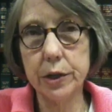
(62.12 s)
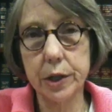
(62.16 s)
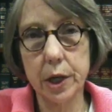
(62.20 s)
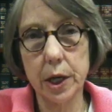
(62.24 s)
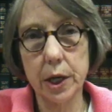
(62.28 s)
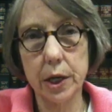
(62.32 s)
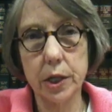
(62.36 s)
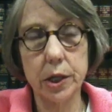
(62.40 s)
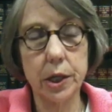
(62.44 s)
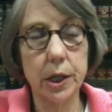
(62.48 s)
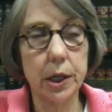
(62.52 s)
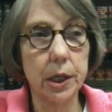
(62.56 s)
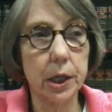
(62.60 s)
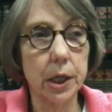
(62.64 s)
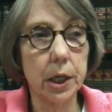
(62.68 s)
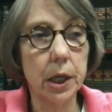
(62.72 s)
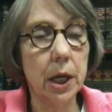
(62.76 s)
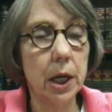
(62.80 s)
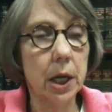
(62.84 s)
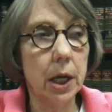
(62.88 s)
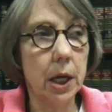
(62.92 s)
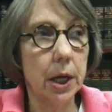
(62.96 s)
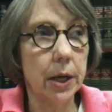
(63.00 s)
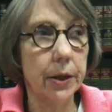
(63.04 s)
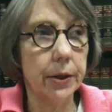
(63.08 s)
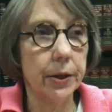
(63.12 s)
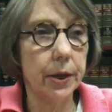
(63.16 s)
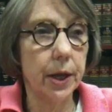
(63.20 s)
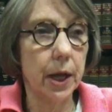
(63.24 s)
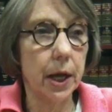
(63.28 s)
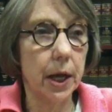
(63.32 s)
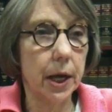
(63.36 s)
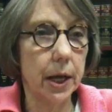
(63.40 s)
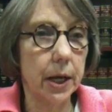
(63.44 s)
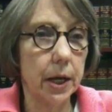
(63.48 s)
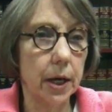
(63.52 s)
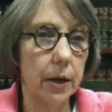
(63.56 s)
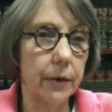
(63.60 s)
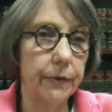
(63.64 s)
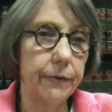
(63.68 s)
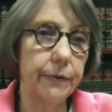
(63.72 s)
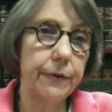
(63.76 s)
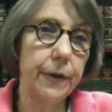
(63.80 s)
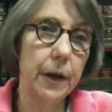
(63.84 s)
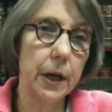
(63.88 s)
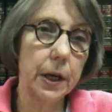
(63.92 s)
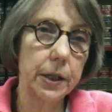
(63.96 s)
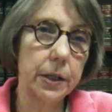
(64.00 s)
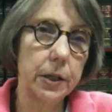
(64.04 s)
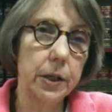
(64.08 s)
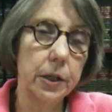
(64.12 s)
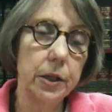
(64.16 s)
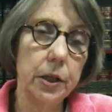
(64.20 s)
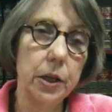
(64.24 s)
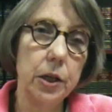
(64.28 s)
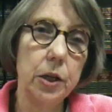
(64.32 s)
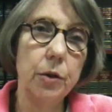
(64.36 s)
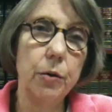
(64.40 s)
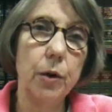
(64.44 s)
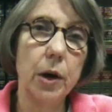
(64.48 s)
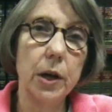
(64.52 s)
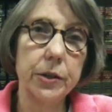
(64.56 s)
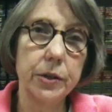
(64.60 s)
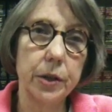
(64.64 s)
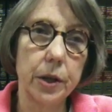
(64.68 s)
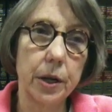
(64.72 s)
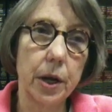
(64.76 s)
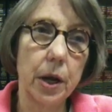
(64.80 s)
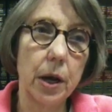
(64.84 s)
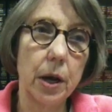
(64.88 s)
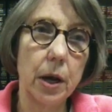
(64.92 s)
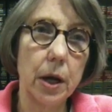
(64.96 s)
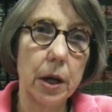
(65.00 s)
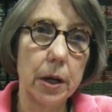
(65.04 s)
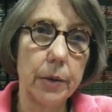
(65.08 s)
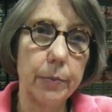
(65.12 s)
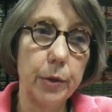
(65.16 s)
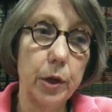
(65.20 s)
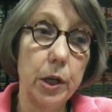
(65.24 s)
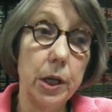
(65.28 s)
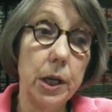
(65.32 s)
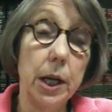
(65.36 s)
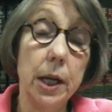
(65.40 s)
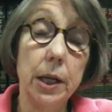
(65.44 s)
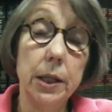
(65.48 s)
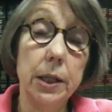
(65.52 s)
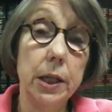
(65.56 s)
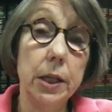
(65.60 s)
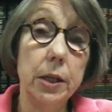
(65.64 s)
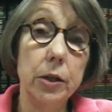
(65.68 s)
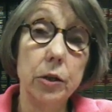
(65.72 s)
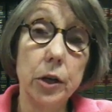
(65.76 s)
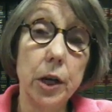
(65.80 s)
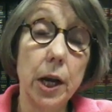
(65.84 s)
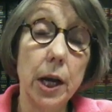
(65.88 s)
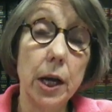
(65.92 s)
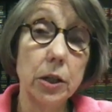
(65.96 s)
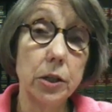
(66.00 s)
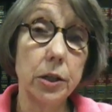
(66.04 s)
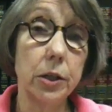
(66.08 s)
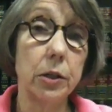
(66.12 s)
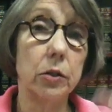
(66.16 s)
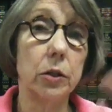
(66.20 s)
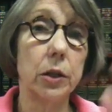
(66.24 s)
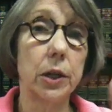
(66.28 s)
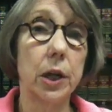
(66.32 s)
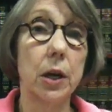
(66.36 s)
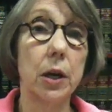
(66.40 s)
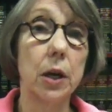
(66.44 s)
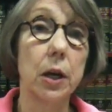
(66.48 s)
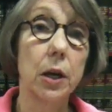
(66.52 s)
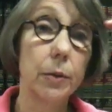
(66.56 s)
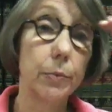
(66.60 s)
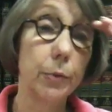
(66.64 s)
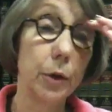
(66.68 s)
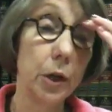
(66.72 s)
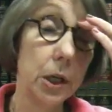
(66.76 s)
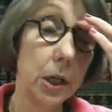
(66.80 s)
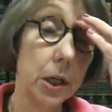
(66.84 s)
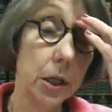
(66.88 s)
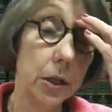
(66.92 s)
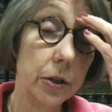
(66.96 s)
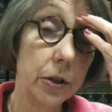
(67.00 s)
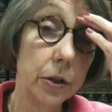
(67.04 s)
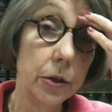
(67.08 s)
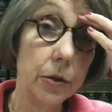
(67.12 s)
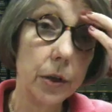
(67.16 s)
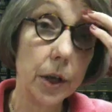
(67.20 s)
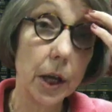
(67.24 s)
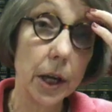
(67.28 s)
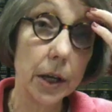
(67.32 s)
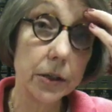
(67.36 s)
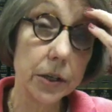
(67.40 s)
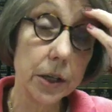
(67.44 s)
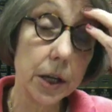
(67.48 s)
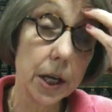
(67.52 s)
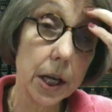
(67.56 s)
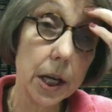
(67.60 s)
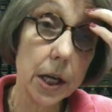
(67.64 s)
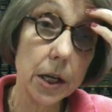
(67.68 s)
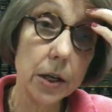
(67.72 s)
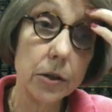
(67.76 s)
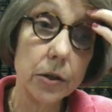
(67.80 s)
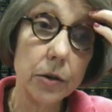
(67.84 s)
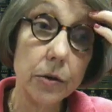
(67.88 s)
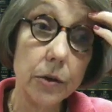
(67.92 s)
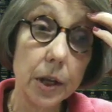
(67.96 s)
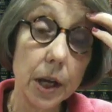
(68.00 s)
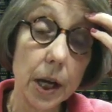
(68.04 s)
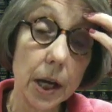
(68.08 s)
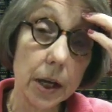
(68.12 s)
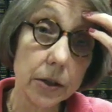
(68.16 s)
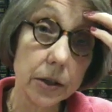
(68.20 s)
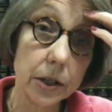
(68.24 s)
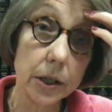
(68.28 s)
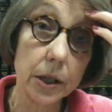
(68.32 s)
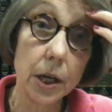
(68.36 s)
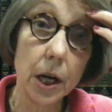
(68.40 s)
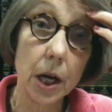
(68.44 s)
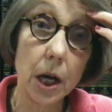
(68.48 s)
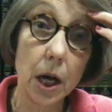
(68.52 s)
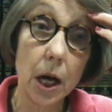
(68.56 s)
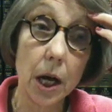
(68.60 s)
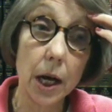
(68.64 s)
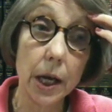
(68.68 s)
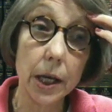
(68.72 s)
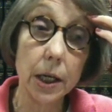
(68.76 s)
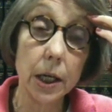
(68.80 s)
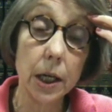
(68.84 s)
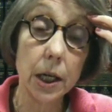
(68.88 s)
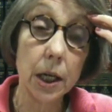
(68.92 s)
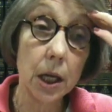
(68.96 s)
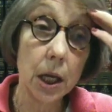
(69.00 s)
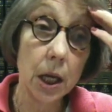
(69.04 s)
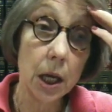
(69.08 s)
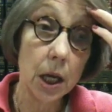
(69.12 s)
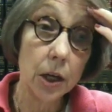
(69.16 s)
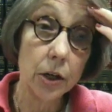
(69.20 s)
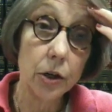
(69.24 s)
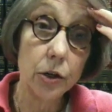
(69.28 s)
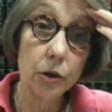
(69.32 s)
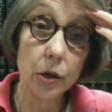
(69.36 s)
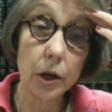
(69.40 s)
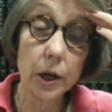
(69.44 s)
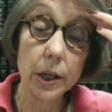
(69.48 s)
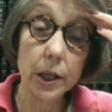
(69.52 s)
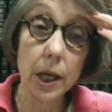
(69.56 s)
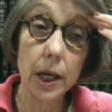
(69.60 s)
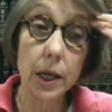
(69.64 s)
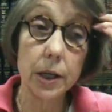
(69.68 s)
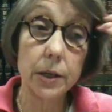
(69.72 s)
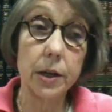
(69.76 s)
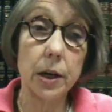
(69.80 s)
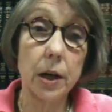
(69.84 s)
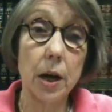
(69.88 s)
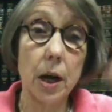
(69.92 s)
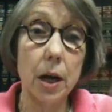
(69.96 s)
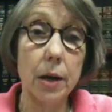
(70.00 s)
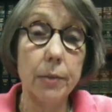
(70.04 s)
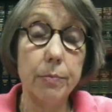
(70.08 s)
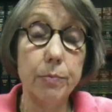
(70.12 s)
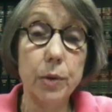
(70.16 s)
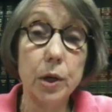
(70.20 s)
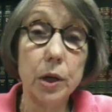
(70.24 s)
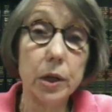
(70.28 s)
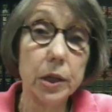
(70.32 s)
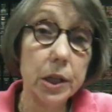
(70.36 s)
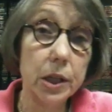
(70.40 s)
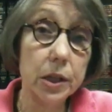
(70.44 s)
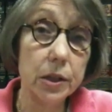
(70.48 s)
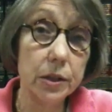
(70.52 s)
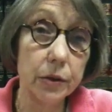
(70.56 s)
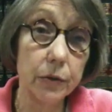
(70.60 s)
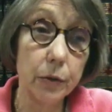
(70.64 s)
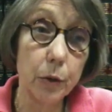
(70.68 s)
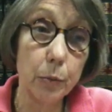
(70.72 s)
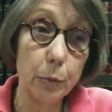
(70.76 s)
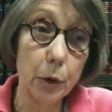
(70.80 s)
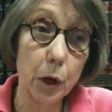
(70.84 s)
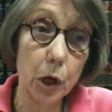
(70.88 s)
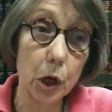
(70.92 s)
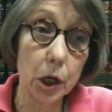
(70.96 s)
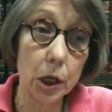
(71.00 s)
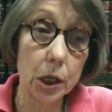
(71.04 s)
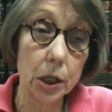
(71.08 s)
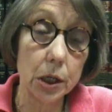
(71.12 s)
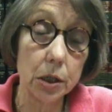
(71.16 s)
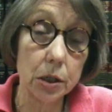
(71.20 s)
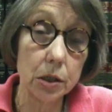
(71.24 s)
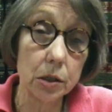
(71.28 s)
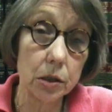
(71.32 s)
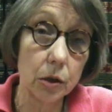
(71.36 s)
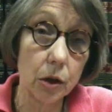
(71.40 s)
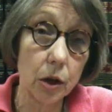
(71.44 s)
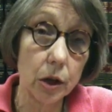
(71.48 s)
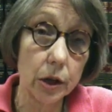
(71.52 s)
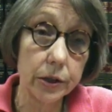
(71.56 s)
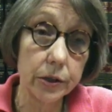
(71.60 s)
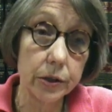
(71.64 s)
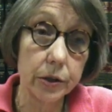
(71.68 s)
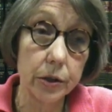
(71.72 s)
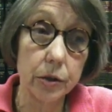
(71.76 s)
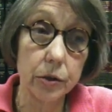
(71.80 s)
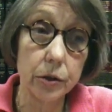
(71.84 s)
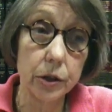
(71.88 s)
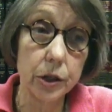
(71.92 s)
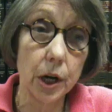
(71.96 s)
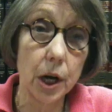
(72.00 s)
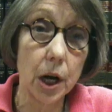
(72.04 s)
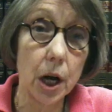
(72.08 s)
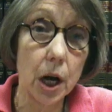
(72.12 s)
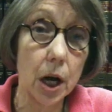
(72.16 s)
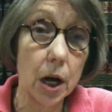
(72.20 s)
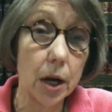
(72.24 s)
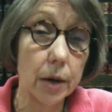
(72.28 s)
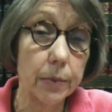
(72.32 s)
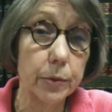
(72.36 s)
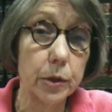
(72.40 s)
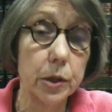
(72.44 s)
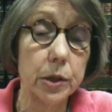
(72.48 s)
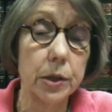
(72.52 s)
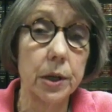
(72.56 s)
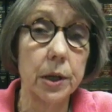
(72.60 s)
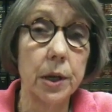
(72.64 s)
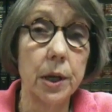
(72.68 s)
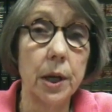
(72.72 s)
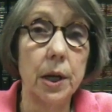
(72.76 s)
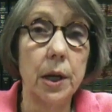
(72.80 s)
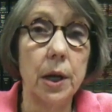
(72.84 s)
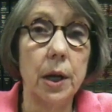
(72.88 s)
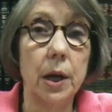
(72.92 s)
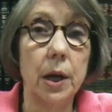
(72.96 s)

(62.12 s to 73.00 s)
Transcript: Recession that affected the U.S. economy and the international economy in 2008-2009. During that time, millions of Americans lost their jobs,